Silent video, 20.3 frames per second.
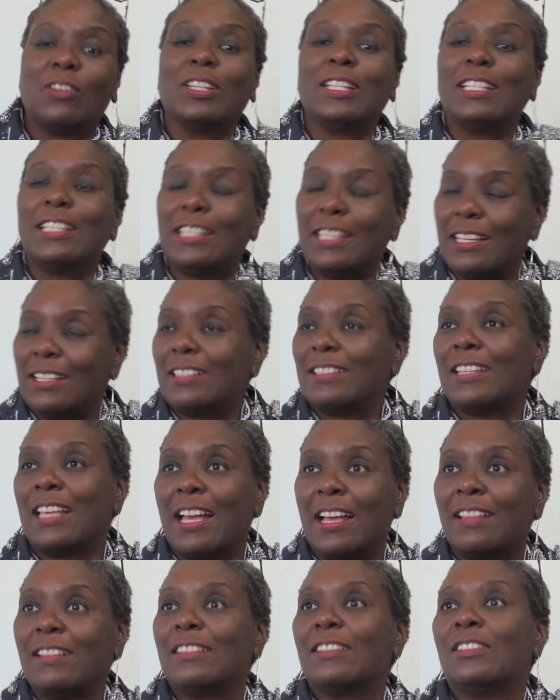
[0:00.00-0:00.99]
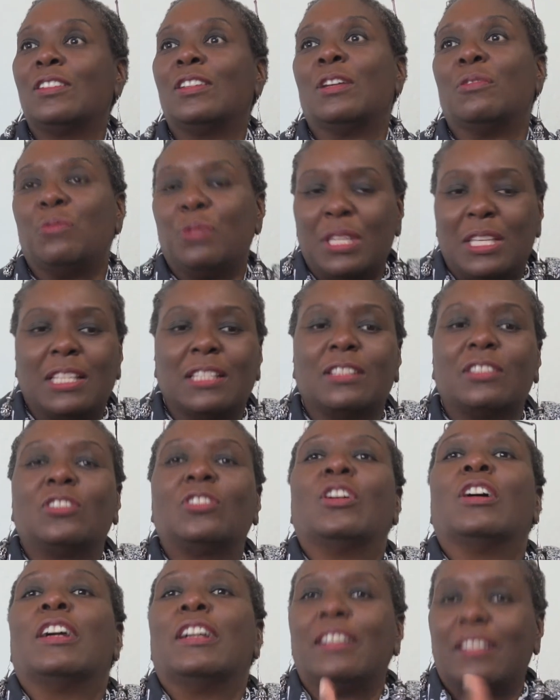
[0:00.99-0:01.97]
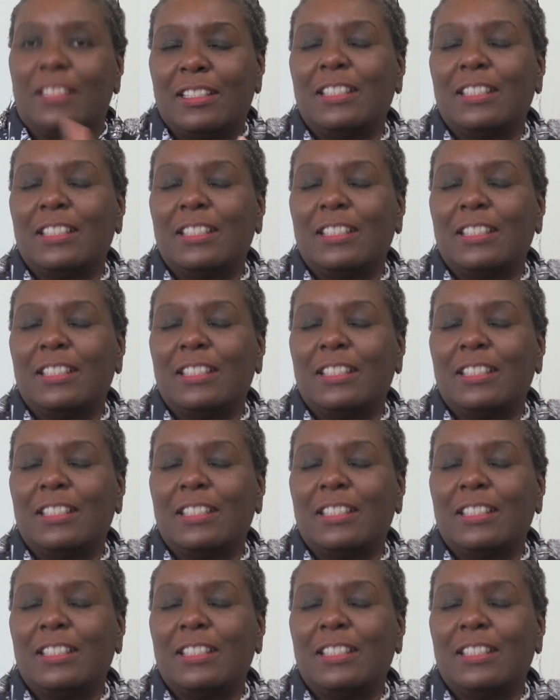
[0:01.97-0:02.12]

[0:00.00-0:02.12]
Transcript: the kinks out so that we can start